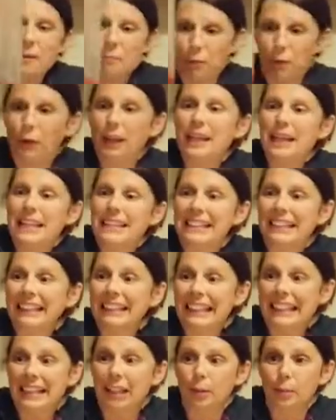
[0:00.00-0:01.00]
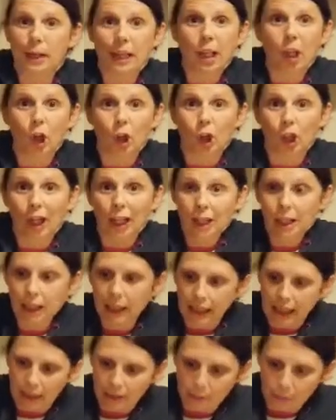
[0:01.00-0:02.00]
It probably needs a little bit longer,
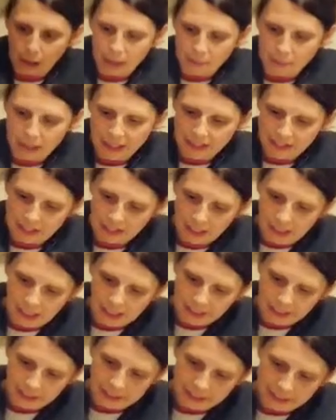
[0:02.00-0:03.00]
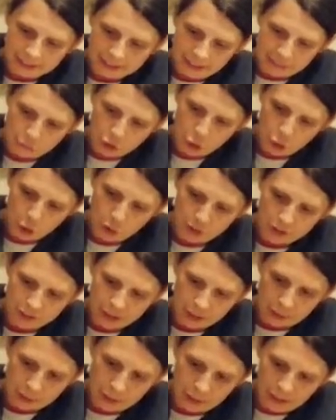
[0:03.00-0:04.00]
but I made it earlier this afternoon, and
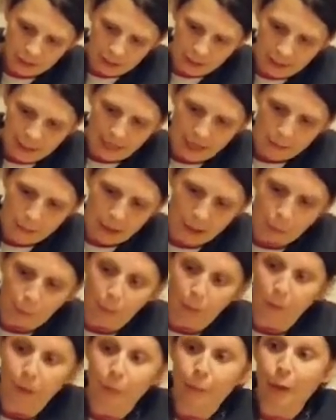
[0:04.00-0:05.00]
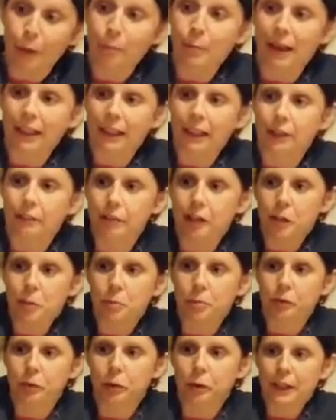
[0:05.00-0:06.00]
so I'll probably put it back in the fridge
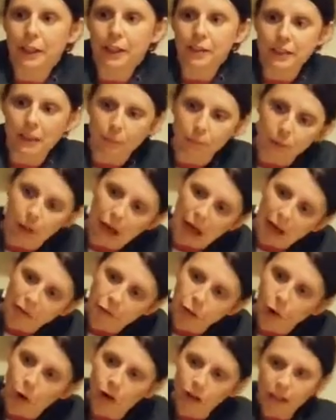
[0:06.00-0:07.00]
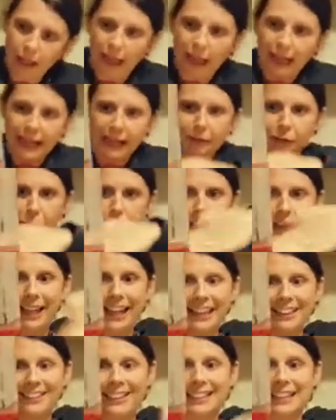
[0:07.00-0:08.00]
before I use it. But I've got a
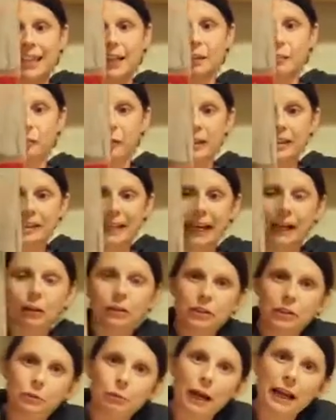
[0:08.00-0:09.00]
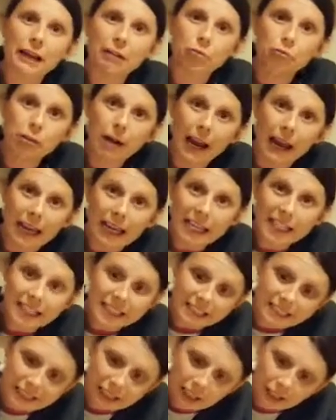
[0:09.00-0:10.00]
flat surface now, so when it
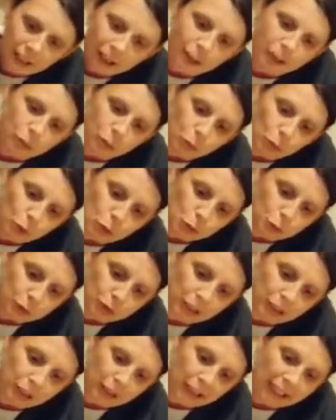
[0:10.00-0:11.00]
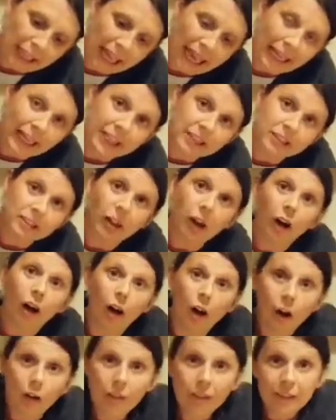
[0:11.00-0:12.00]
rains, the water will collect
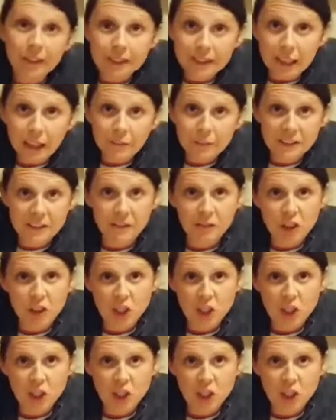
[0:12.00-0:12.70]
on the surface of the